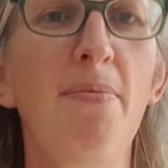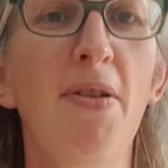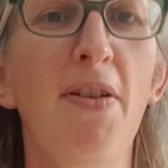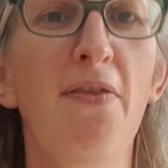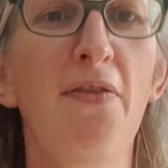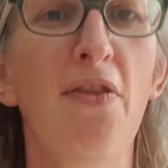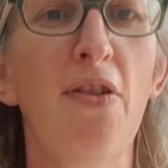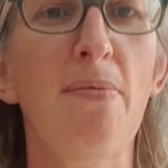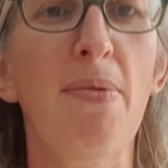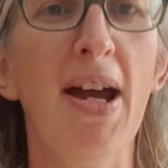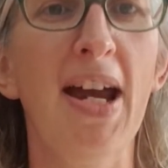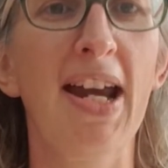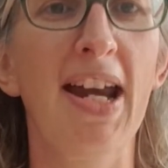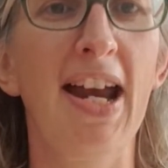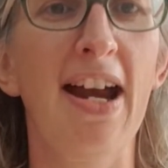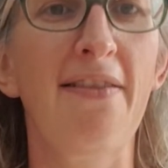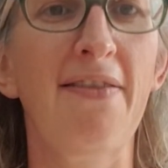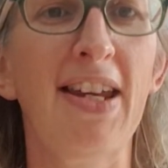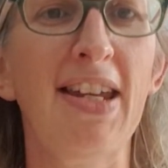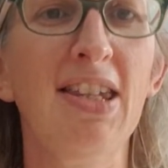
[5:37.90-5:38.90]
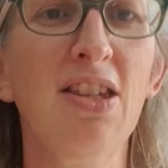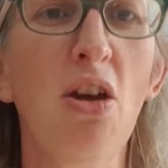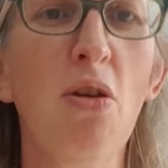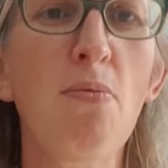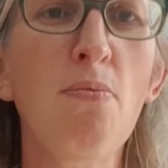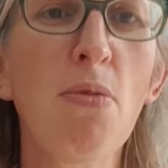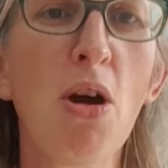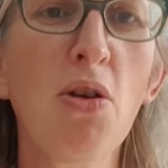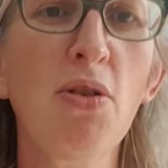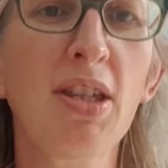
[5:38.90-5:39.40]
for a back carry. So
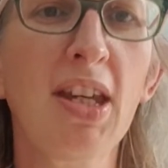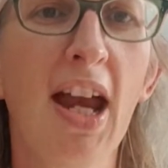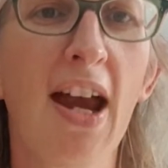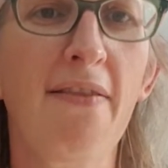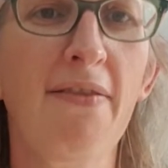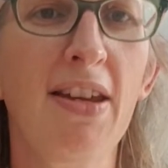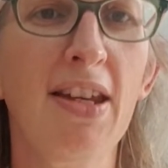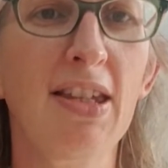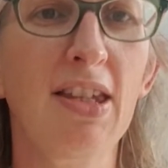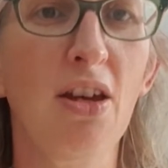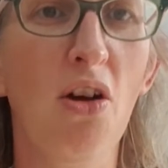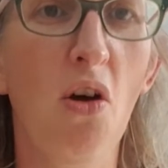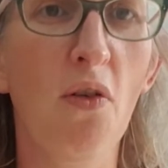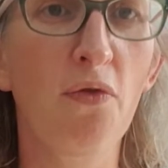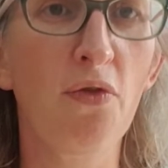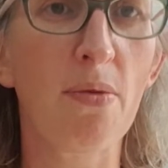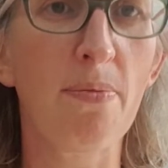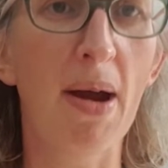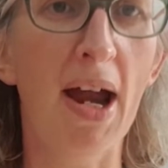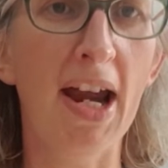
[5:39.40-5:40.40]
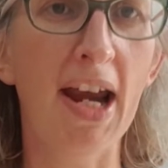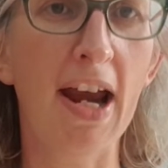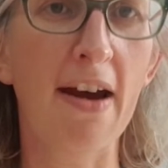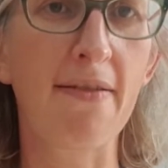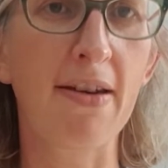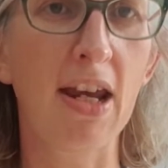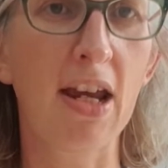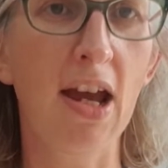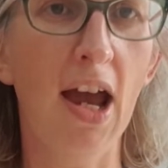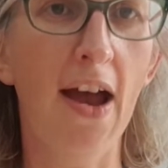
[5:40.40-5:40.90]
most carriers that offer a back
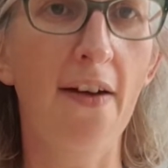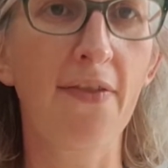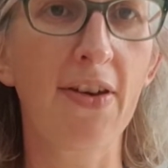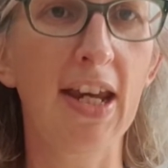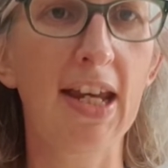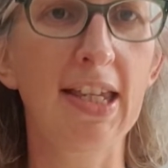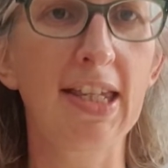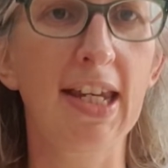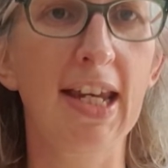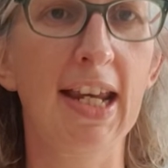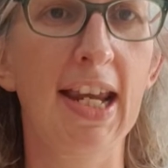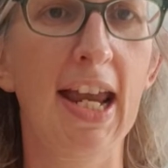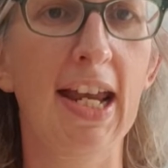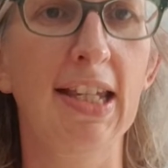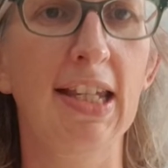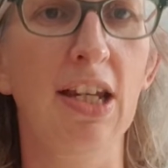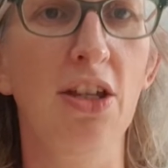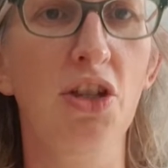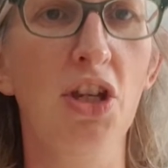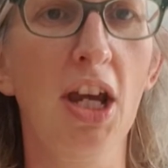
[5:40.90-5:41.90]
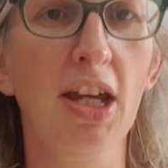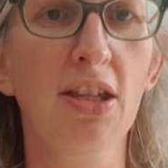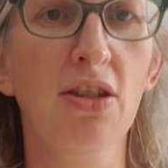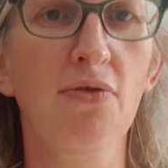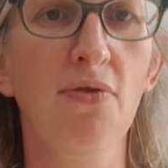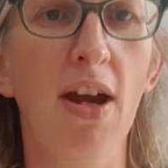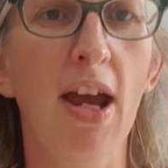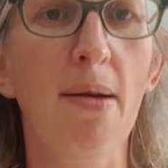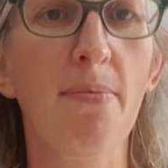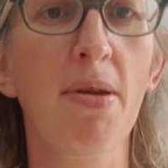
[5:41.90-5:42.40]
carry have an interconnecting chest
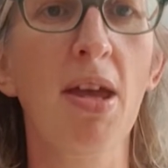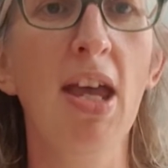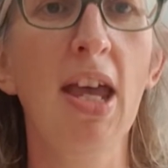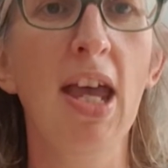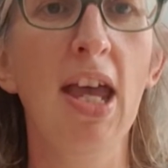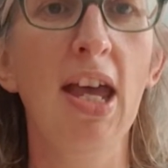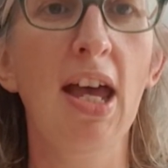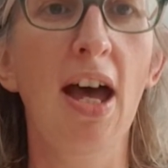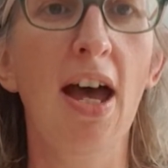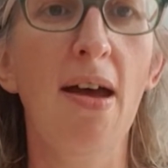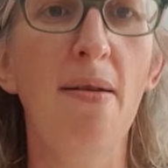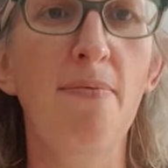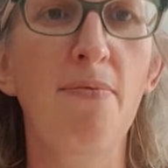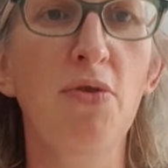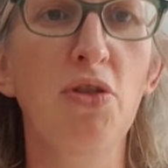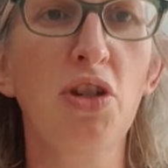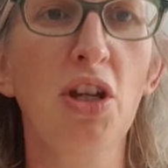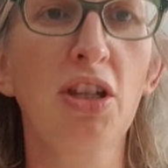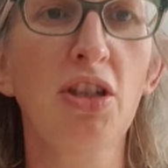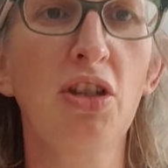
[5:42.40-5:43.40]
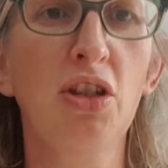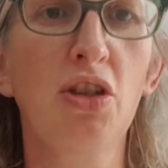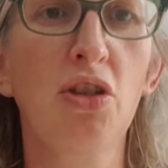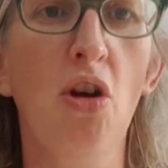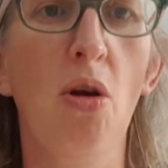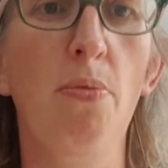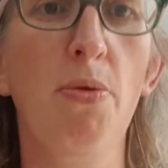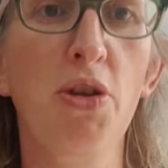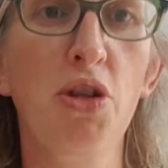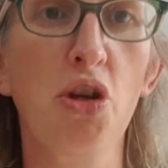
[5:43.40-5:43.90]
strap just to
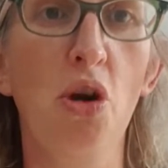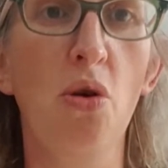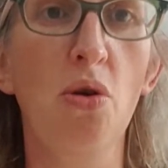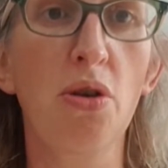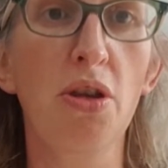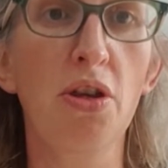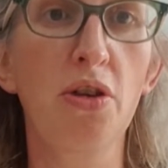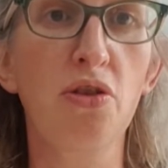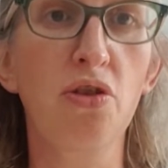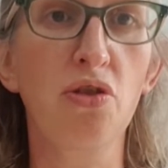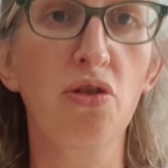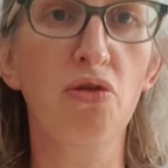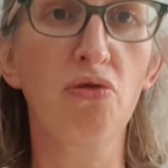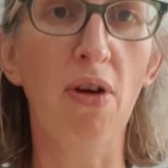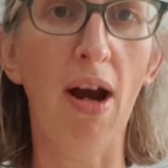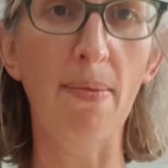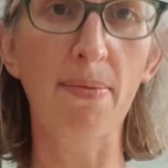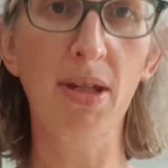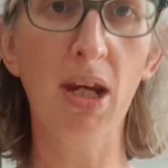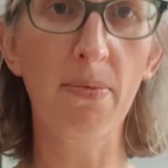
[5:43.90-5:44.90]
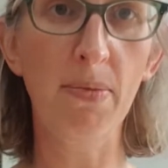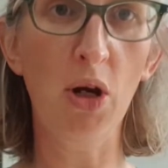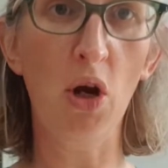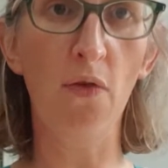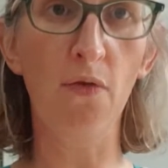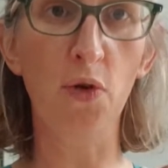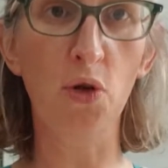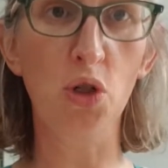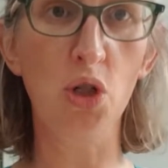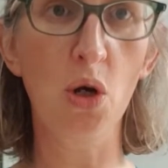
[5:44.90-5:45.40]
stop the straps coming
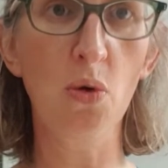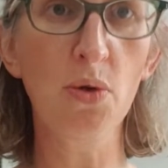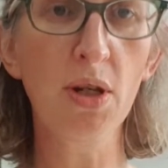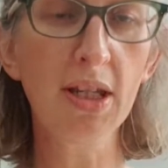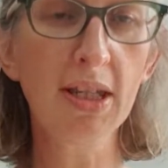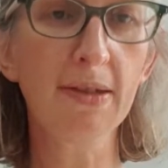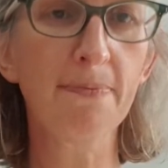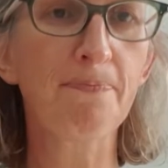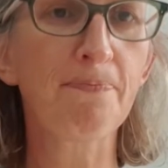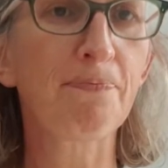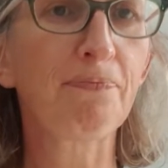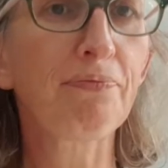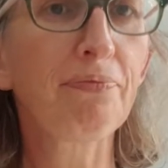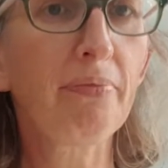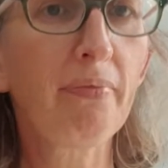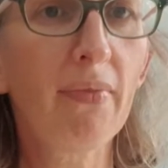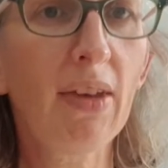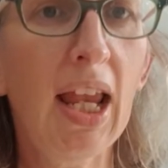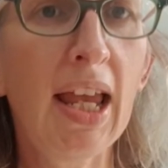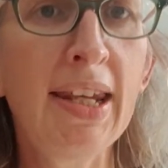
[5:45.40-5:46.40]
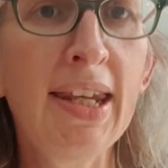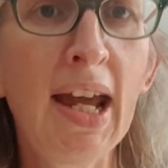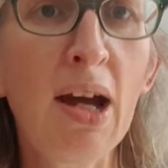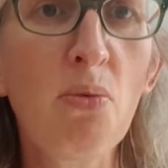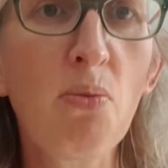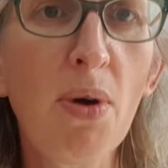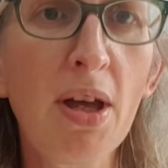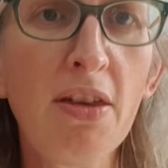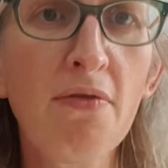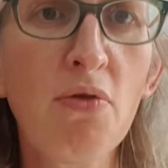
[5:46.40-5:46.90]
off your shoulders.
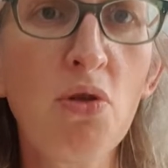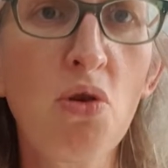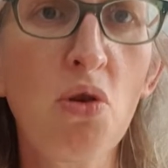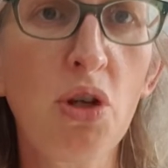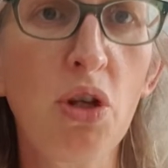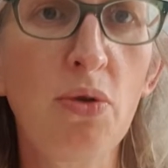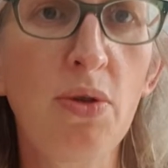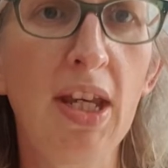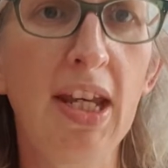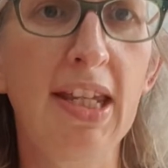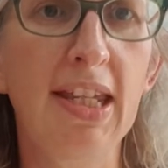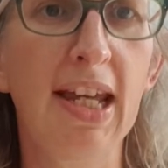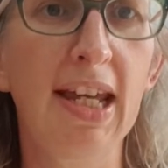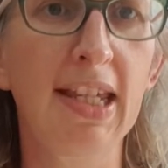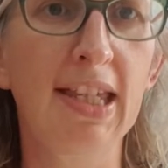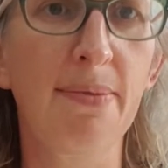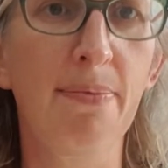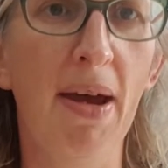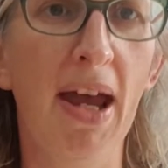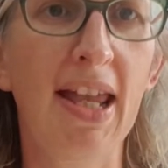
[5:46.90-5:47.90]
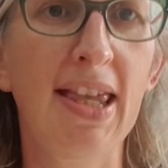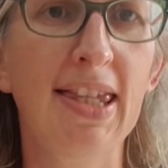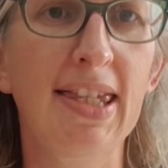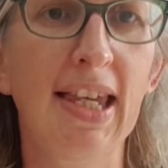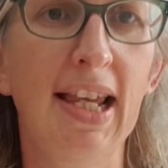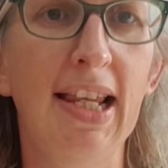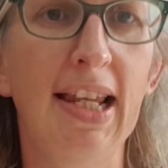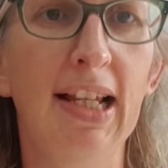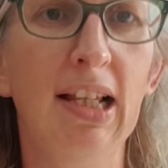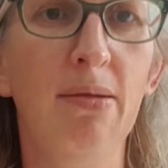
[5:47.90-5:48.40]
Now, whether or not you need it depends
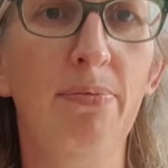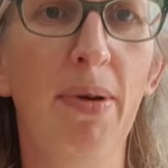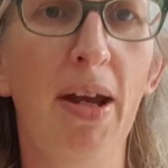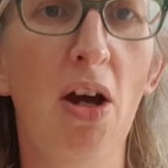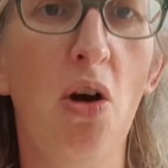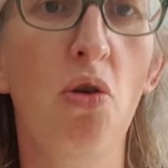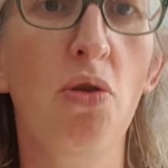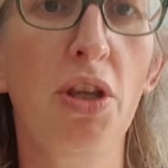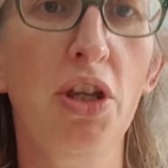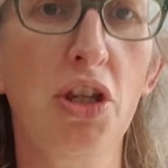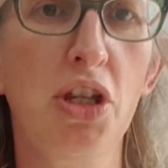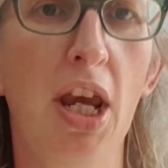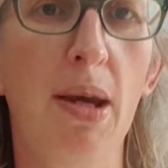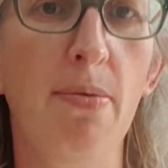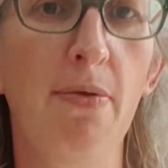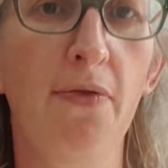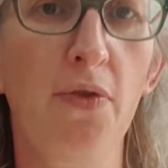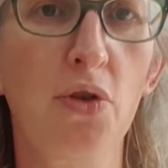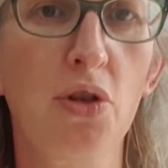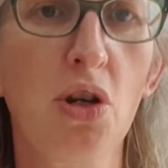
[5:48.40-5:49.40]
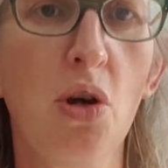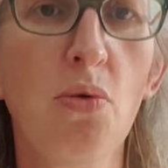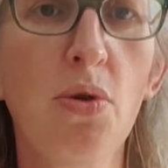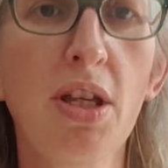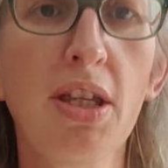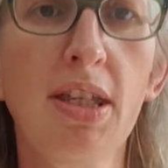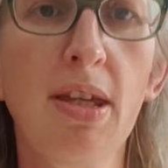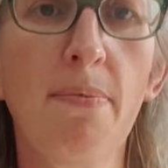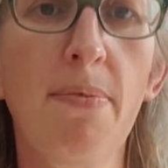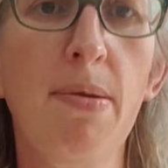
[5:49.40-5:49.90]
a little bit on the shape of your
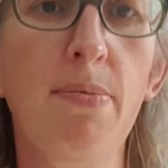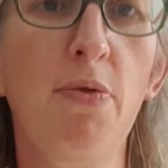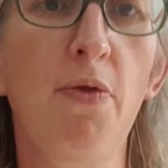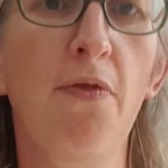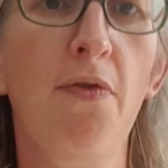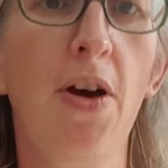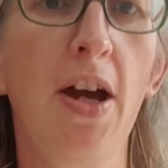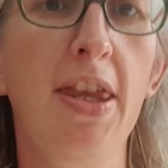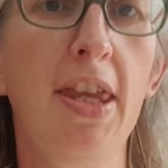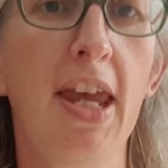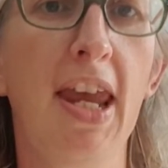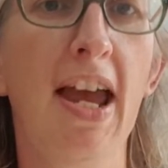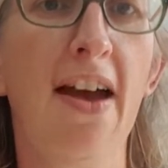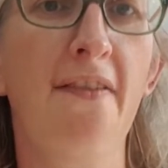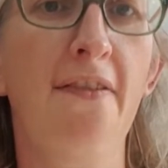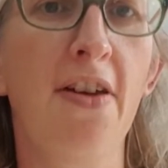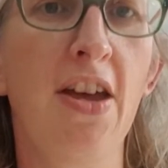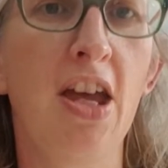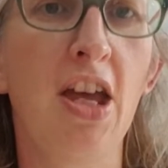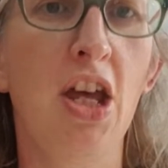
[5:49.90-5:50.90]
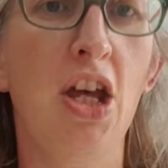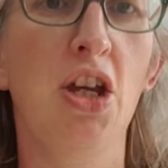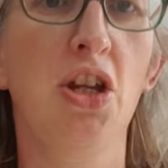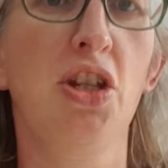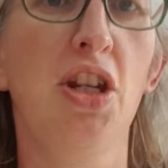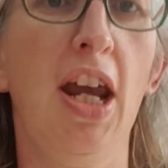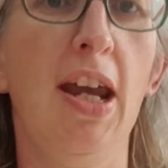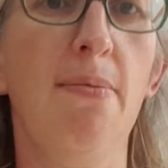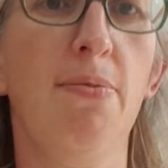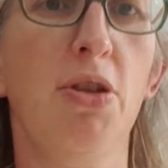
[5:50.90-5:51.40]
shoulders. Some people find they have
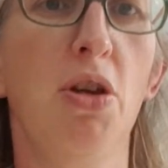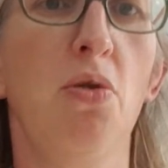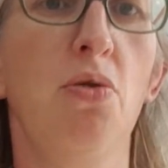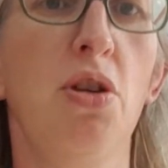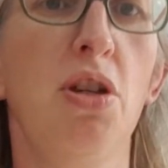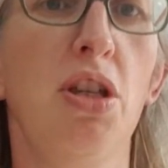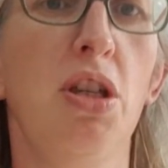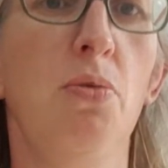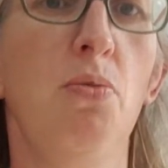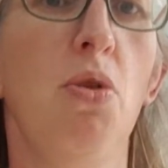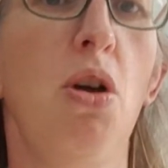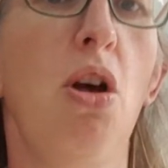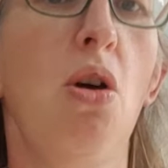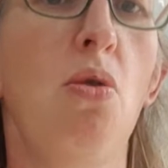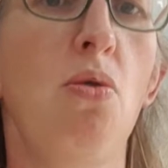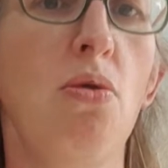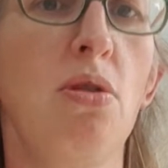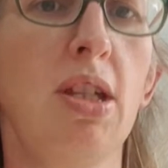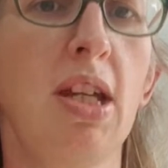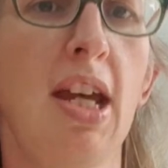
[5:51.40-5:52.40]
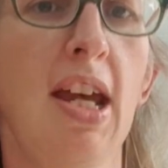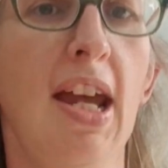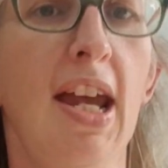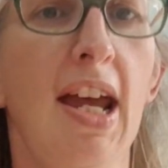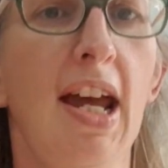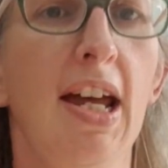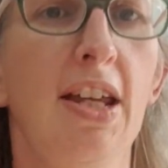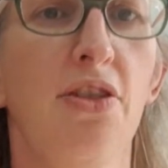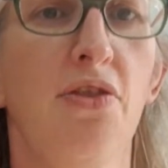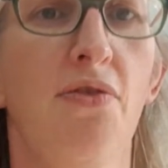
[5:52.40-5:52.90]
shaped shoulders that will hold
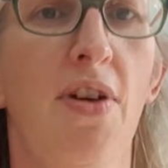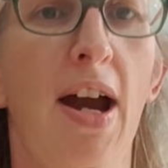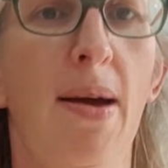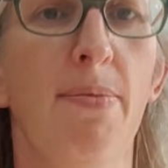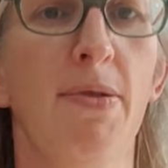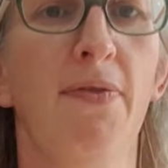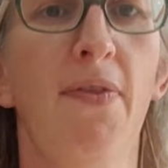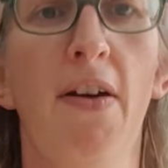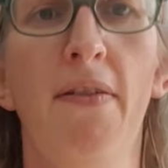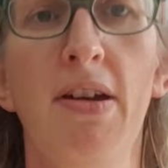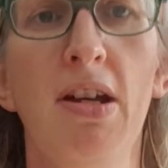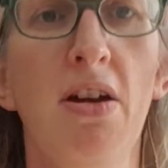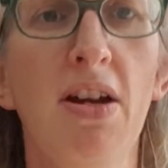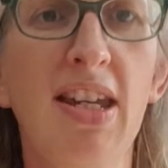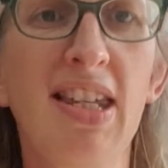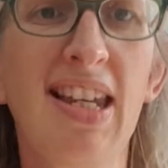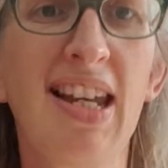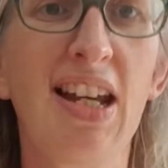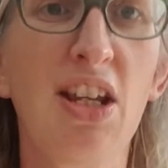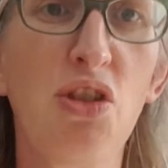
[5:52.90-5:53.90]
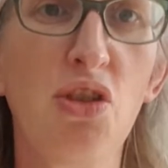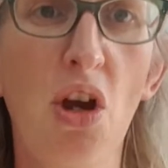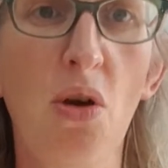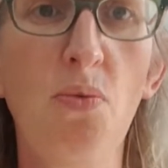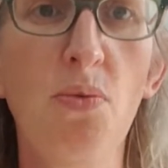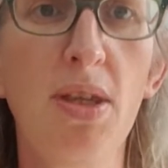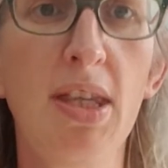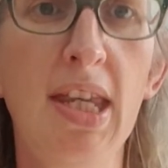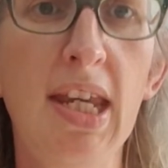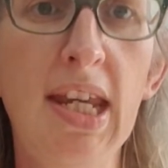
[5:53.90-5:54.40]
straps very nicely and
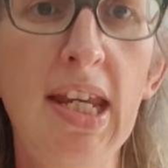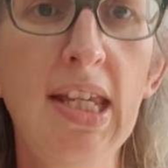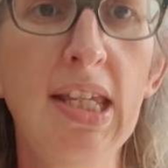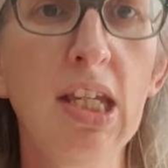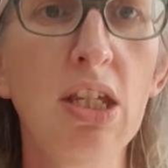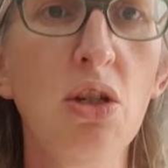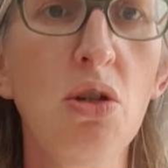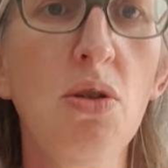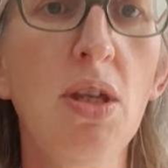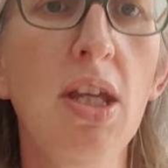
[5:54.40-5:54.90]
don't need to do the